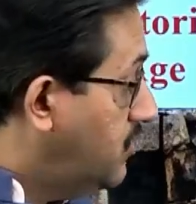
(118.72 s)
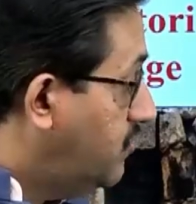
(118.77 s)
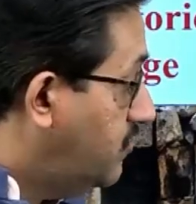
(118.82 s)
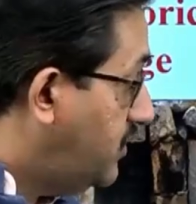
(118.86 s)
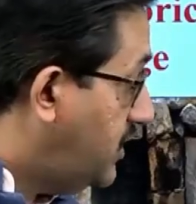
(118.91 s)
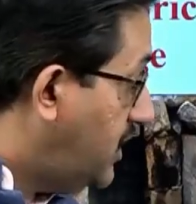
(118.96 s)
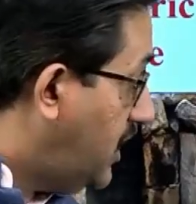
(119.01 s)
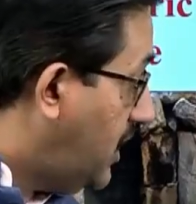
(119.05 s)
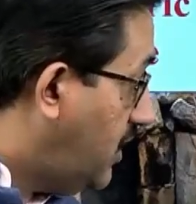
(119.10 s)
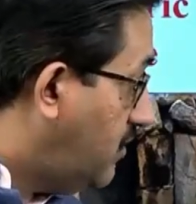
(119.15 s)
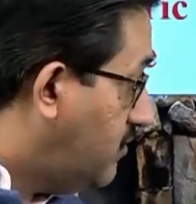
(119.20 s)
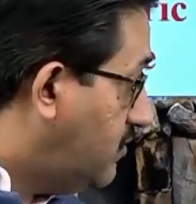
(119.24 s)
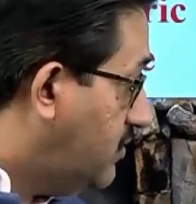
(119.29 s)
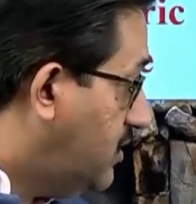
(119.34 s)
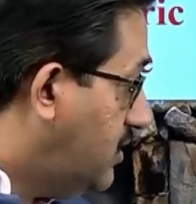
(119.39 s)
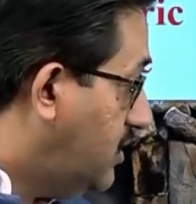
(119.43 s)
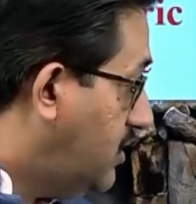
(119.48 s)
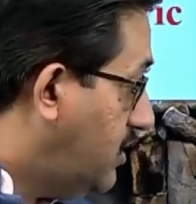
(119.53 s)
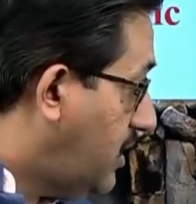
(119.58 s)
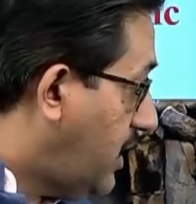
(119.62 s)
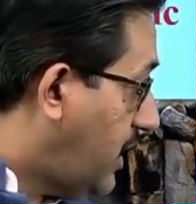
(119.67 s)
we have
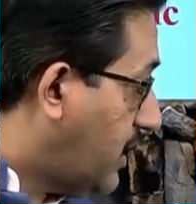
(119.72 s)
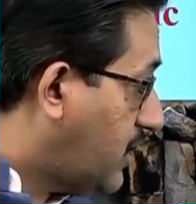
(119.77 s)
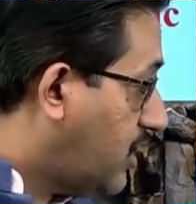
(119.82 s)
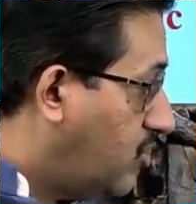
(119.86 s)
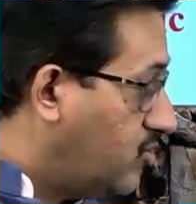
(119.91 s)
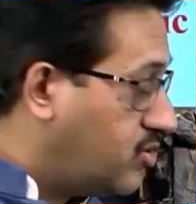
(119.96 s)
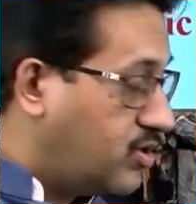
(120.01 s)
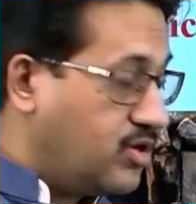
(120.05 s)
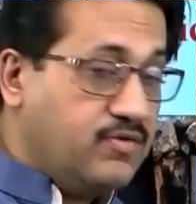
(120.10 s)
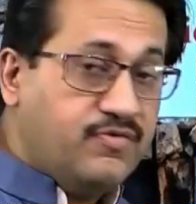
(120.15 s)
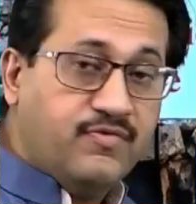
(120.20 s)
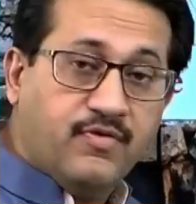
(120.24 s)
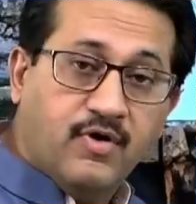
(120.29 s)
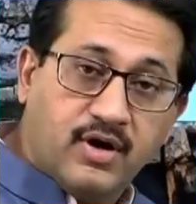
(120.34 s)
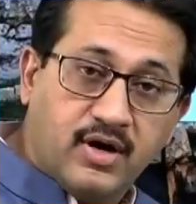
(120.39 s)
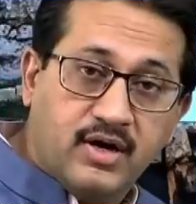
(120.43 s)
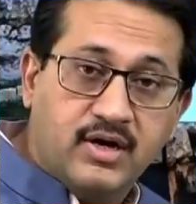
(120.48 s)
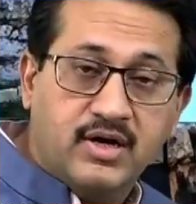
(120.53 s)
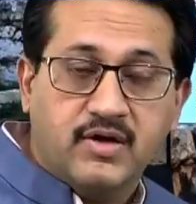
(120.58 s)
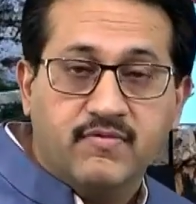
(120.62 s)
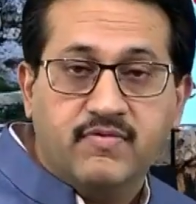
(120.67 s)
account of
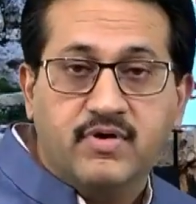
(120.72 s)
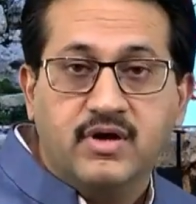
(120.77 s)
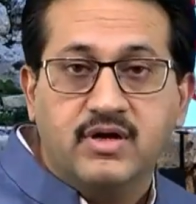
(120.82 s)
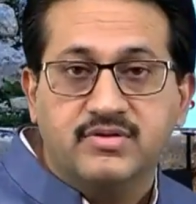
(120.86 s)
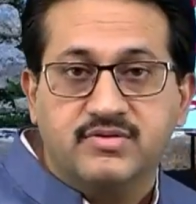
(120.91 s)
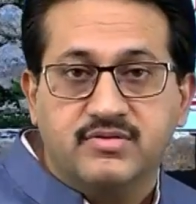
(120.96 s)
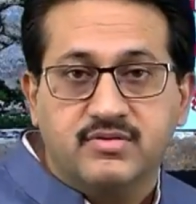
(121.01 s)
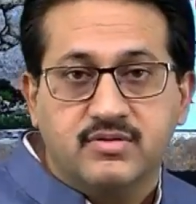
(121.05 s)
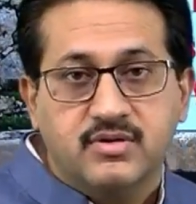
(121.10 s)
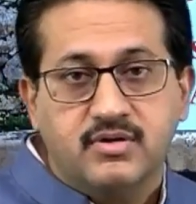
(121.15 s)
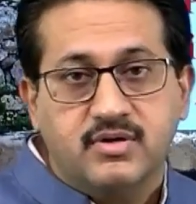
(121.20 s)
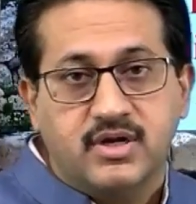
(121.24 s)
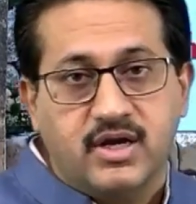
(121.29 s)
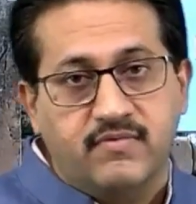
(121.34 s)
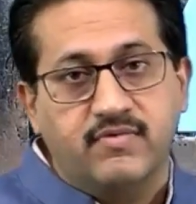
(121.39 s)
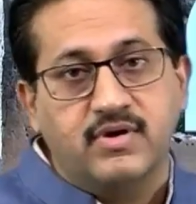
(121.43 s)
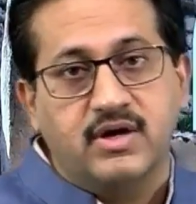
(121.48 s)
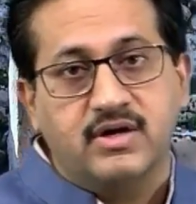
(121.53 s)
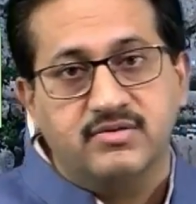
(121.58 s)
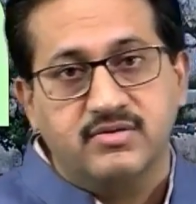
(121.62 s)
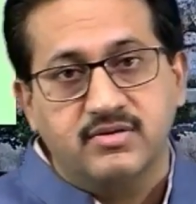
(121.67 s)
foreign travelers
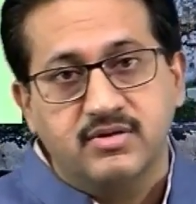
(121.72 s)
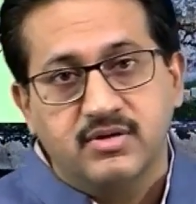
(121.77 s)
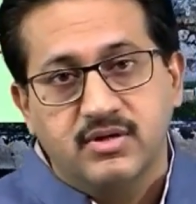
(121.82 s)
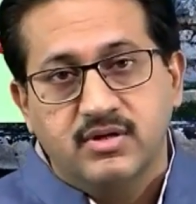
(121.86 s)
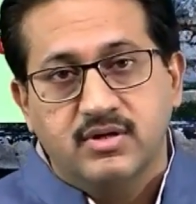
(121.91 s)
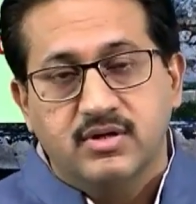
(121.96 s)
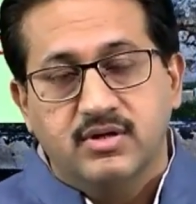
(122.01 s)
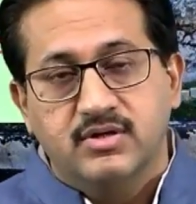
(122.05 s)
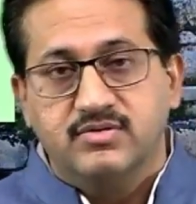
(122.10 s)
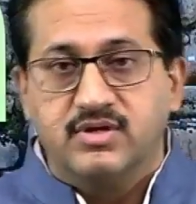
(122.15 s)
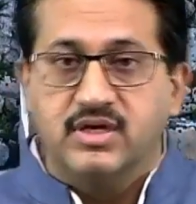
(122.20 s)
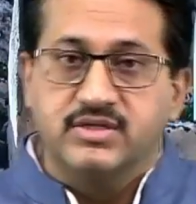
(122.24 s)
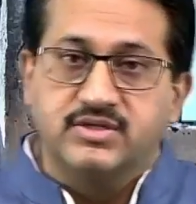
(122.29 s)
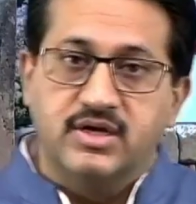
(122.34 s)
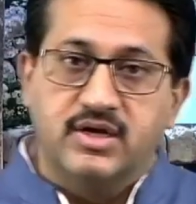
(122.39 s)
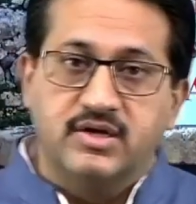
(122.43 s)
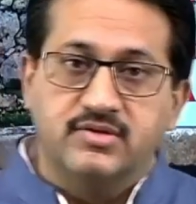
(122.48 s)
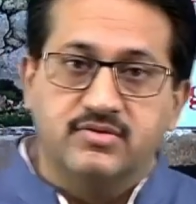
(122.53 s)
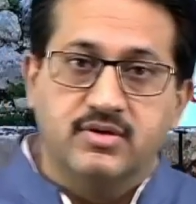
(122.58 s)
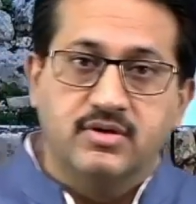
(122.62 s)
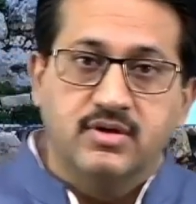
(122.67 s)
such
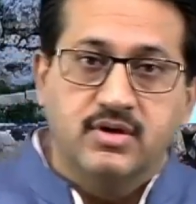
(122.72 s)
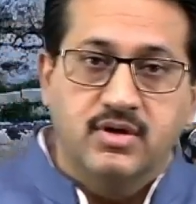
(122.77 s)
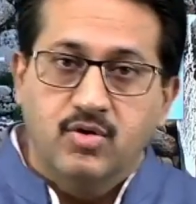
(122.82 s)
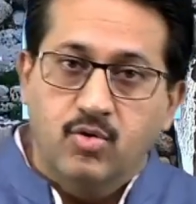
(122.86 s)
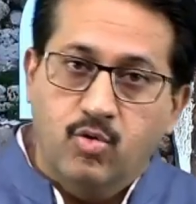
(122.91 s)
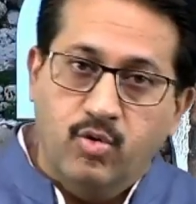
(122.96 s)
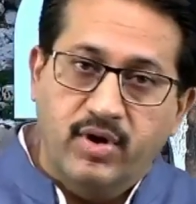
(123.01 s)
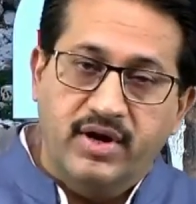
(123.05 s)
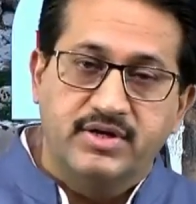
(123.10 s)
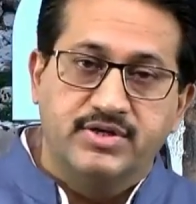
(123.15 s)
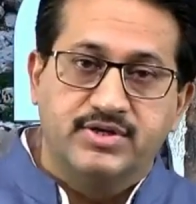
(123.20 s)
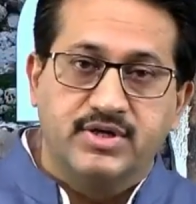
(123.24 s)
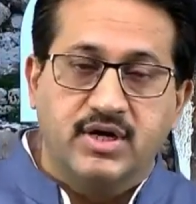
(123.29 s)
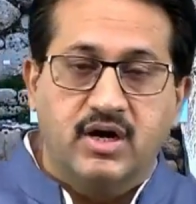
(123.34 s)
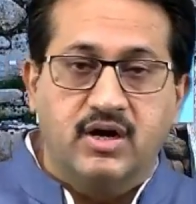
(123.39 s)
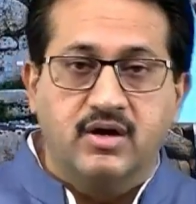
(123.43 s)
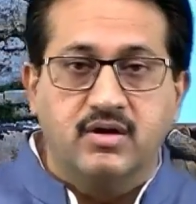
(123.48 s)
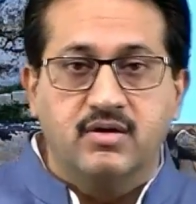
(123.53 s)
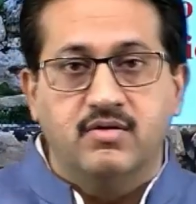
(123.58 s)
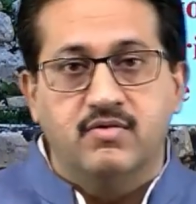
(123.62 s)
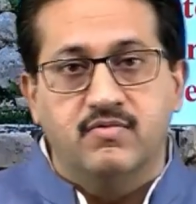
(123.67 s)
as Huan
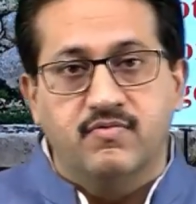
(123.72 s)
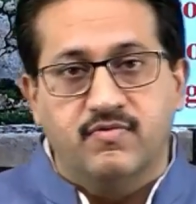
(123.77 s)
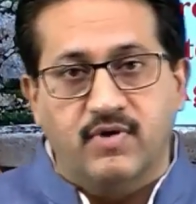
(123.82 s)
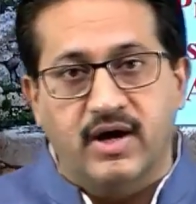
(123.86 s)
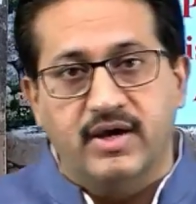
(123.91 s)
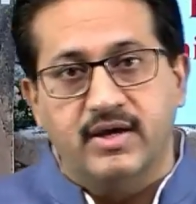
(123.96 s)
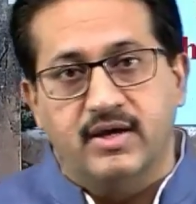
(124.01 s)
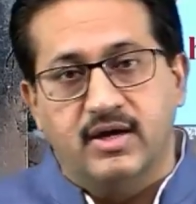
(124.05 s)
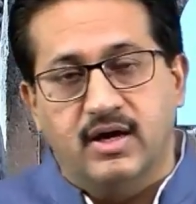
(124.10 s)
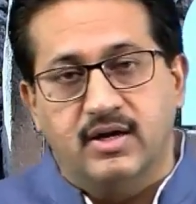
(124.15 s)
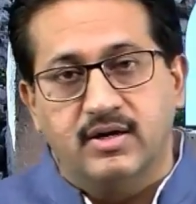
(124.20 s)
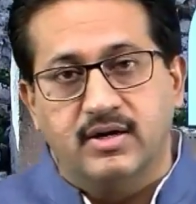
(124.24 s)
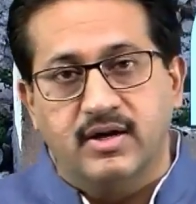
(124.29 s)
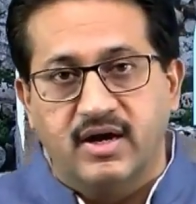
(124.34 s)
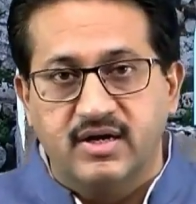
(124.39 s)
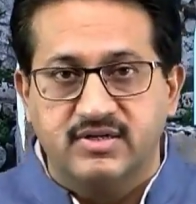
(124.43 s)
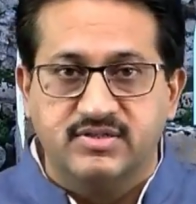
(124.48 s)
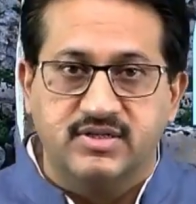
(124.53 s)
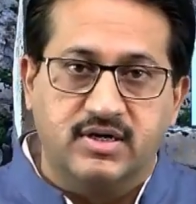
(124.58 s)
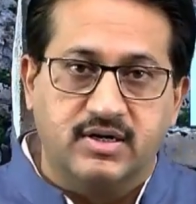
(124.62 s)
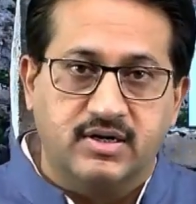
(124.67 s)
Shang, Fai Han,
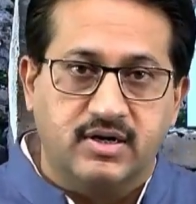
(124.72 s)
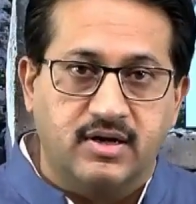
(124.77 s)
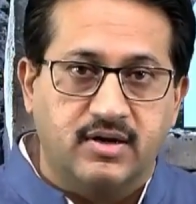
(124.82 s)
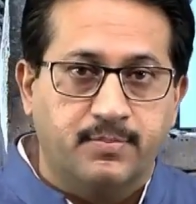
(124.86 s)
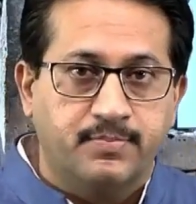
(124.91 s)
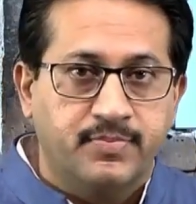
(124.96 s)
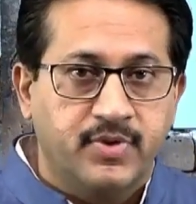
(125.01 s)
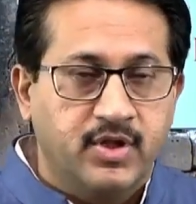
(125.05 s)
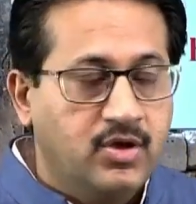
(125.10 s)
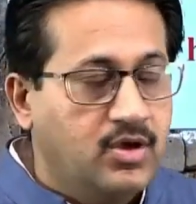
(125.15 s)
etc.